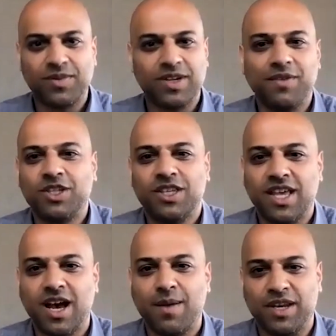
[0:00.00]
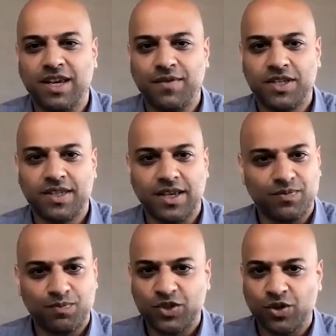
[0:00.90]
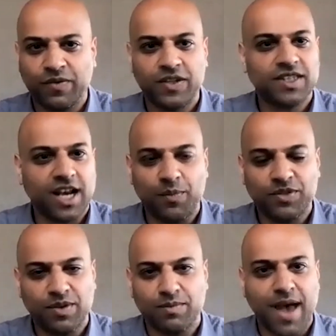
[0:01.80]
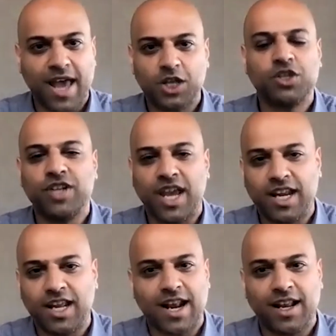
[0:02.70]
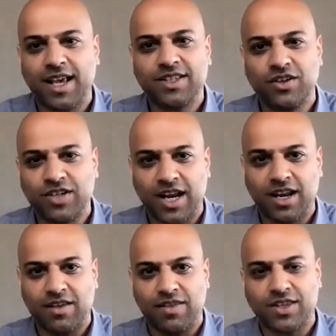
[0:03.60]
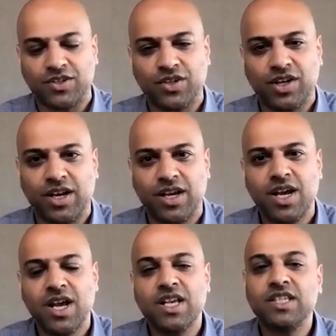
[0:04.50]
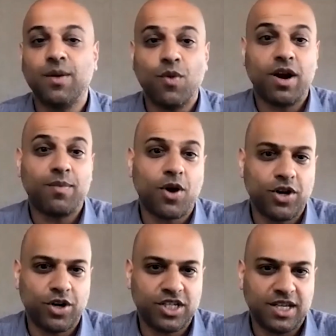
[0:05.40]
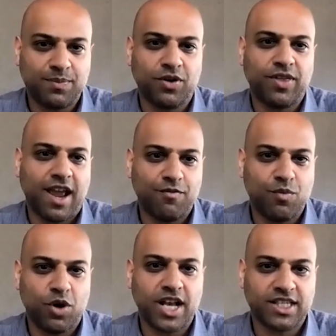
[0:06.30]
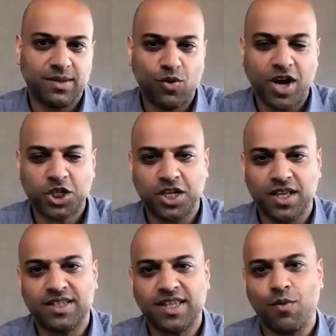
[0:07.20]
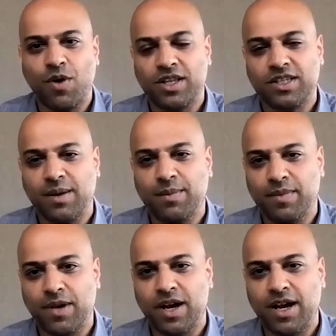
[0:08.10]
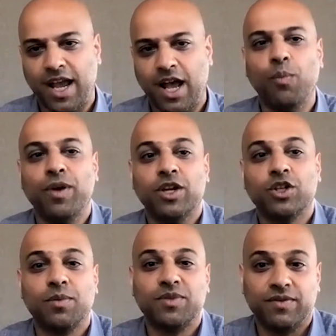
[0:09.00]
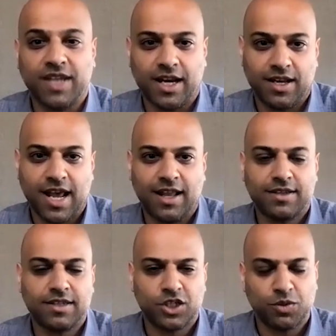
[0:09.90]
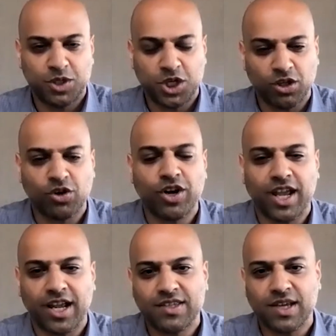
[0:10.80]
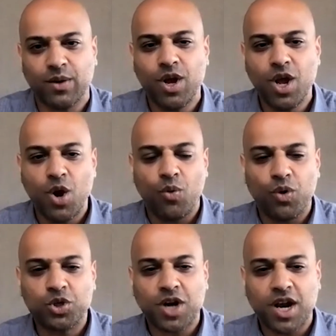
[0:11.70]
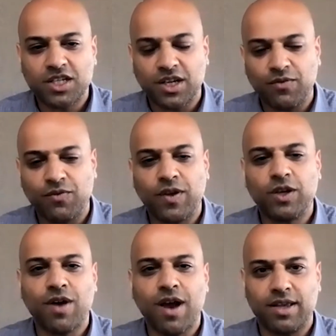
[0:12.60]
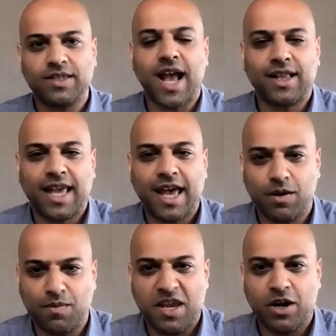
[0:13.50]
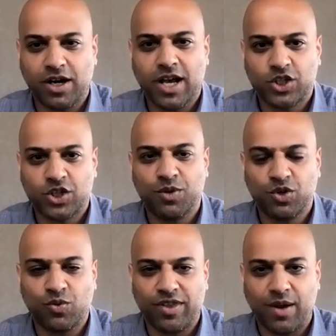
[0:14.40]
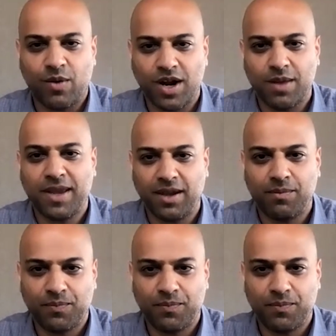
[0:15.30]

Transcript: give it to them and give us a service that helps them manage their data and analyze their data, and that's good. Some want to partner deeper. They have more custom questions. They want some help in terms of data analysis and machine learning. And so we're trying to figure out exactly how to meet our customers where they want to be.